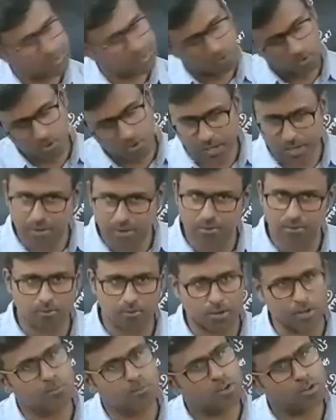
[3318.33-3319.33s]
okay,
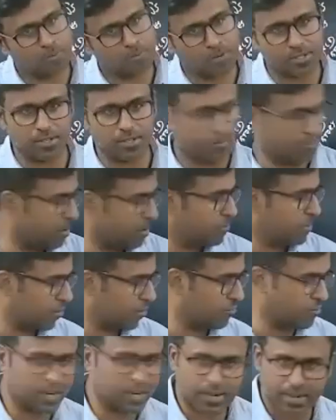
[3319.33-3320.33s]
one more person. If my
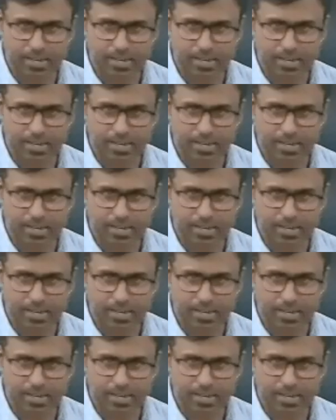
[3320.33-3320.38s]
friend